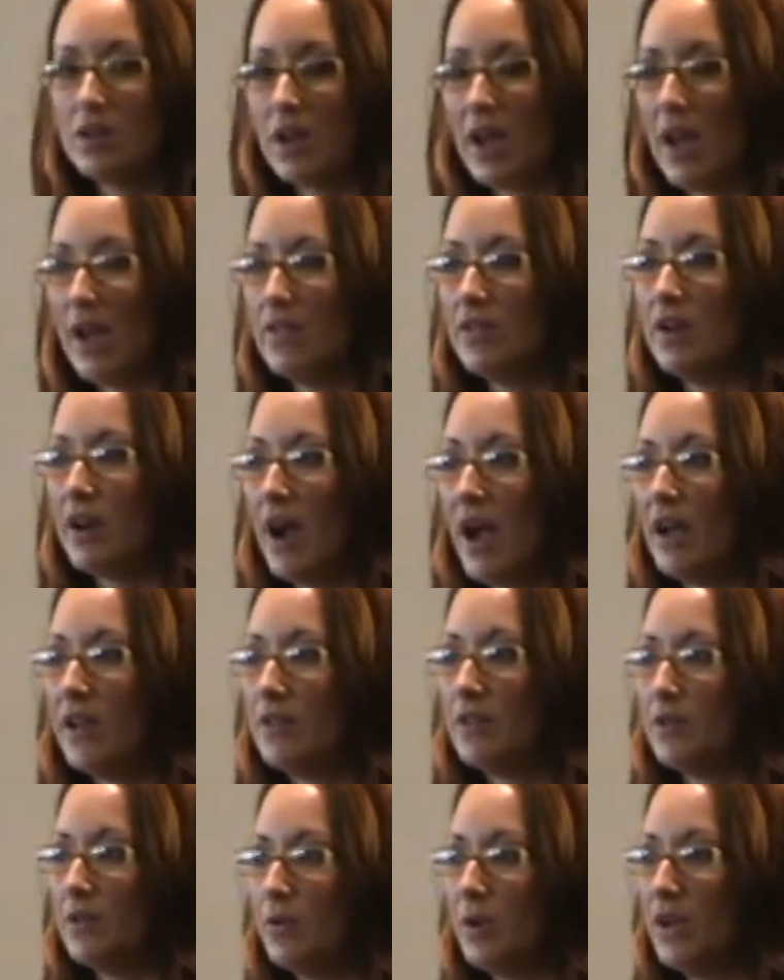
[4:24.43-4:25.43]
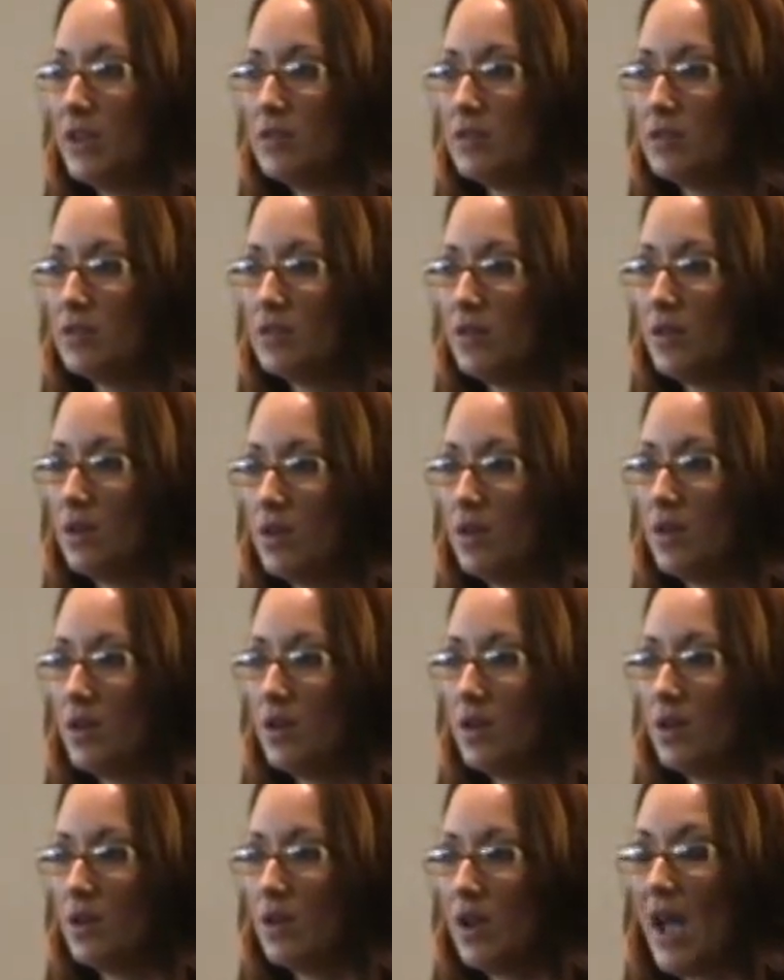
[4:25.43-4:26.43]
guide their eye
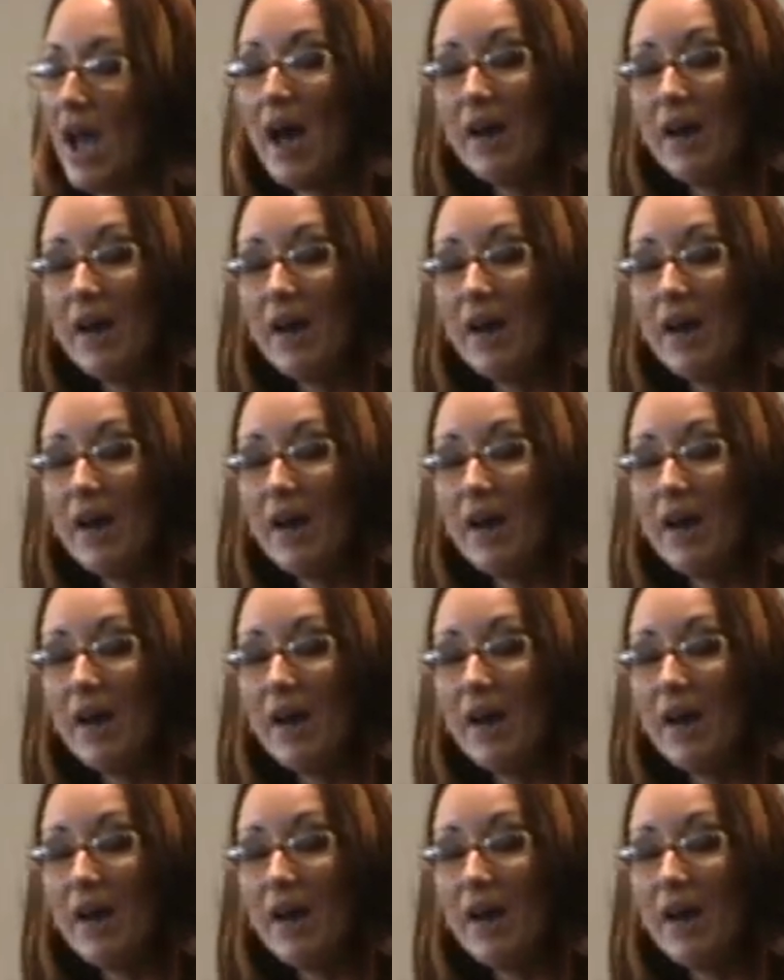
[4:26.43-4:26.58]
through?